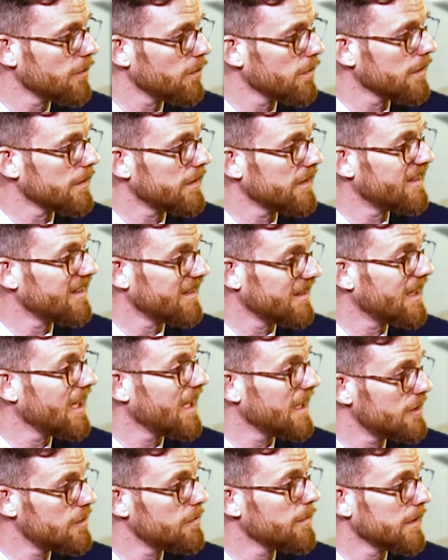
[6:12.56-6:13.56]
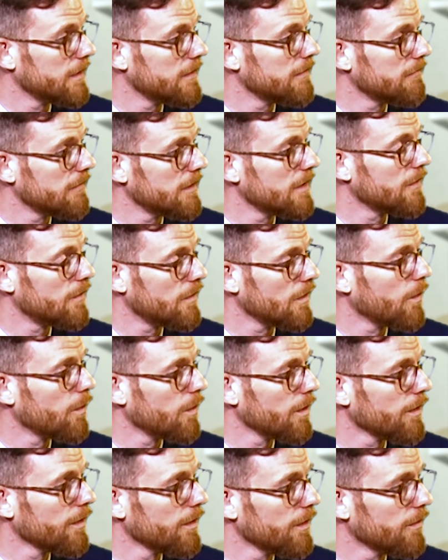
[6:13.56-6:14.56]
the work is engagement. And so
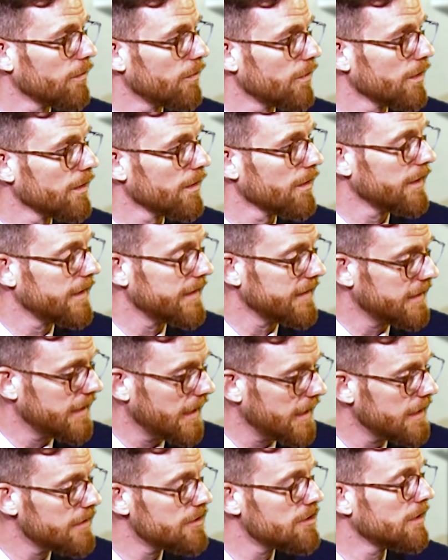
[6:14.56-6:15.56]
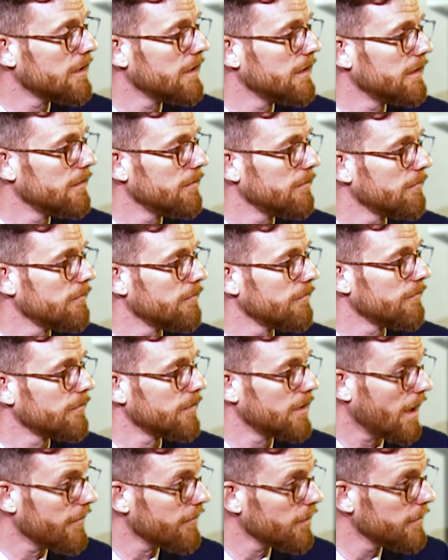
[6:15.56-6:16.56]
we're, we're engaging
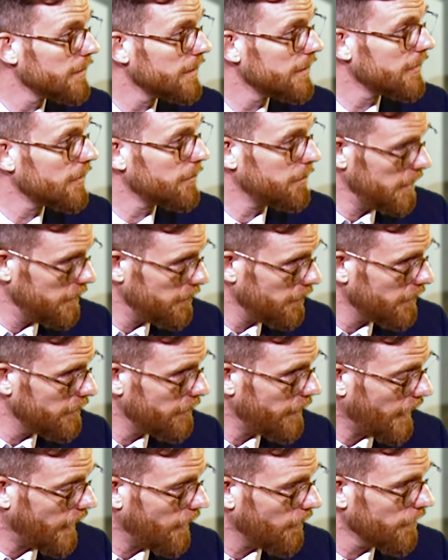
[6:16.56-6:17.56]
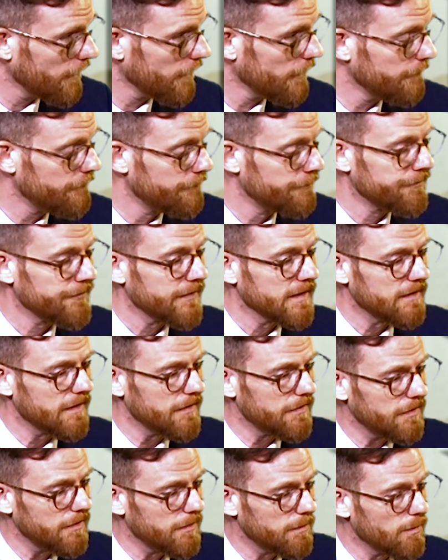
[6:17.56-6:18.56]
governments, people in power.
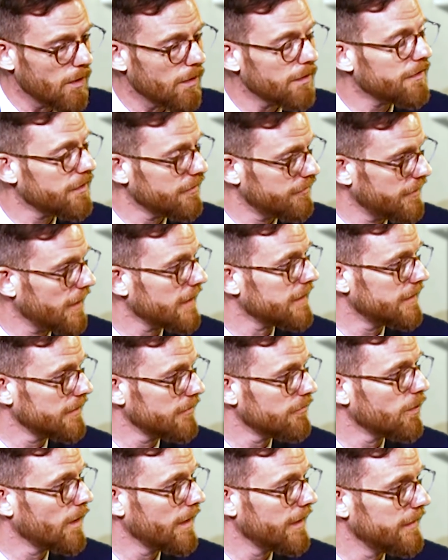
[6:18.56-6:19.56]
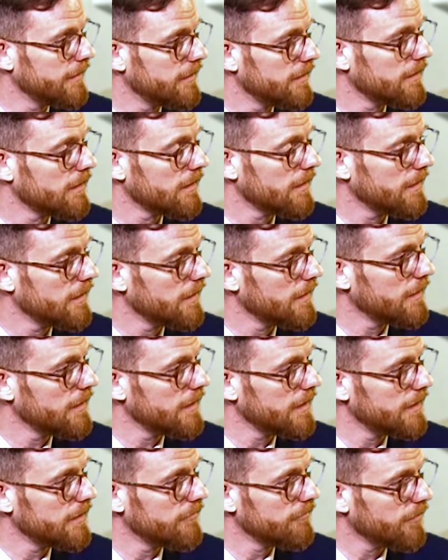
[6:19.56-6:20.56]
This is most effective when uh,
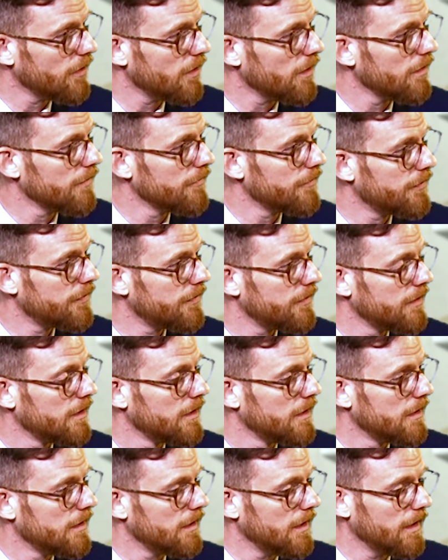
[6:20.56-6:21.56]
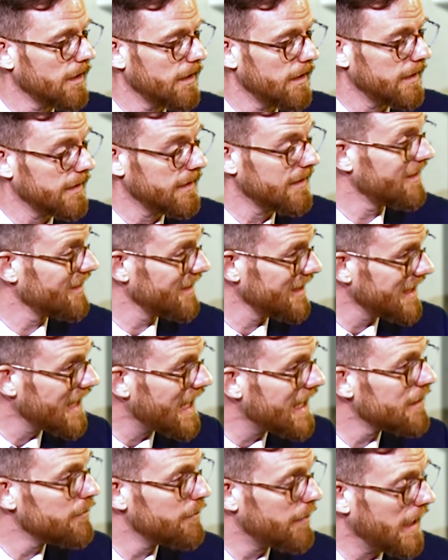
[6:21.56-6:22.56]
it involves uh, and is
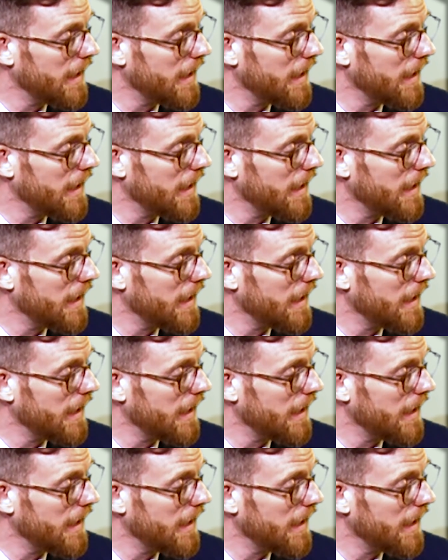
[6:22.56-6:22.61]
led